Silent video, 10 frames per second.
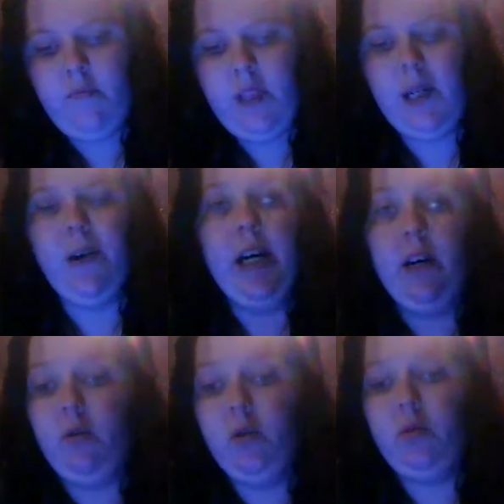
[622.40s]
sorry,
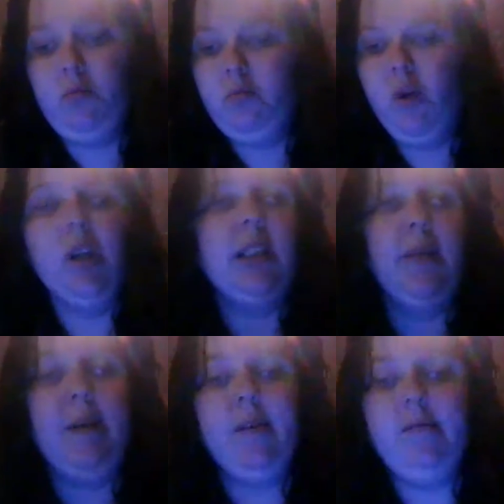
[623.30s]
I was
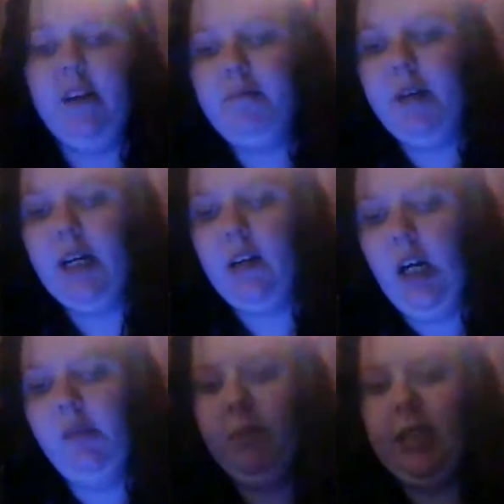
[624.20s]
WhatsApping my friend back,
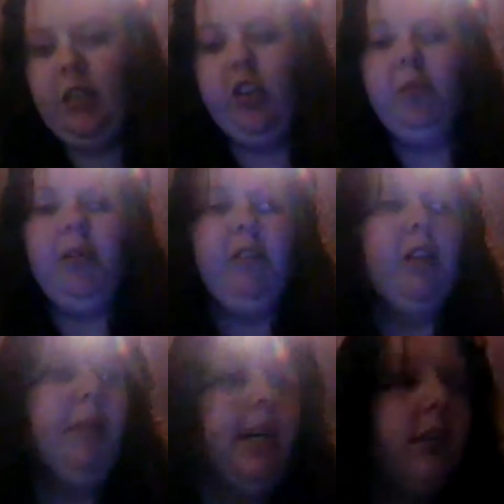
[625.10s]
messaging my
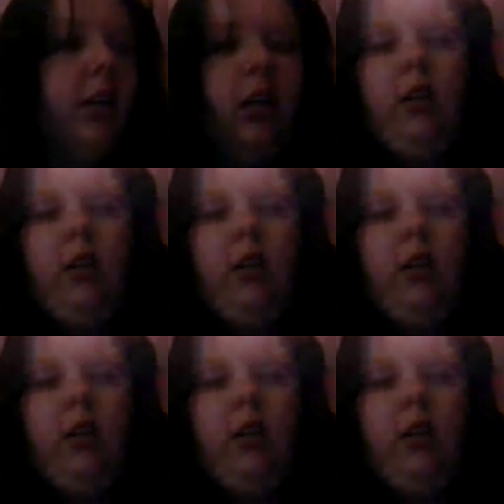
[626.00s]
friend back.